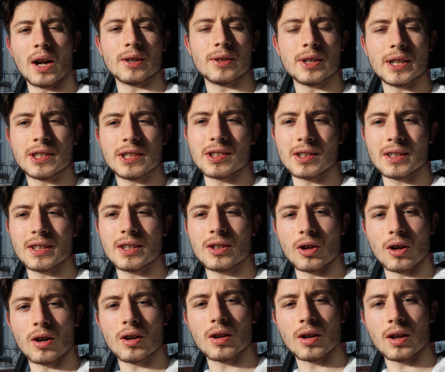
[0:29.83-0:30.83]
I recently
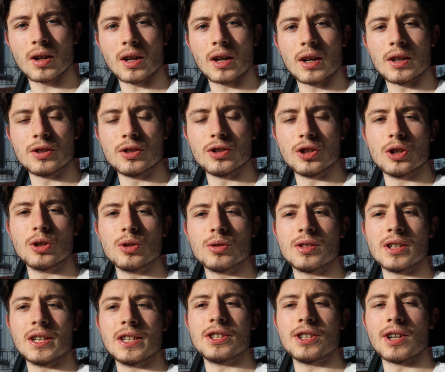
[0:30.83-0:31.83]
got a new
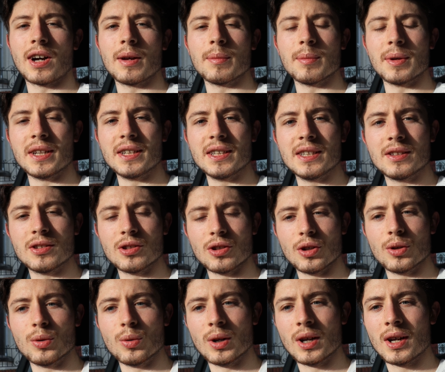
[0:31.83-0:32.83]
DJI Mini
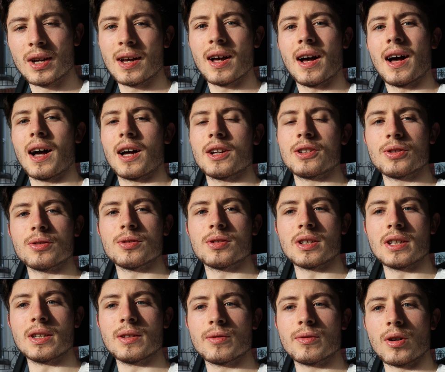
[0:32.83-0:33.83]
2 as you've
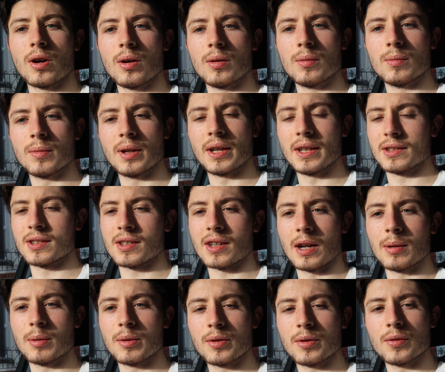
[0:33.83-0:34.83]
seen from
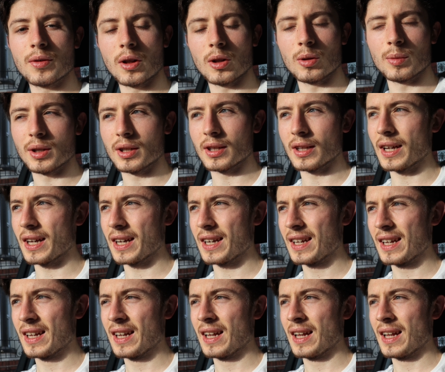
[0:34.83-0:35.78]
Instagram if you follow me on there.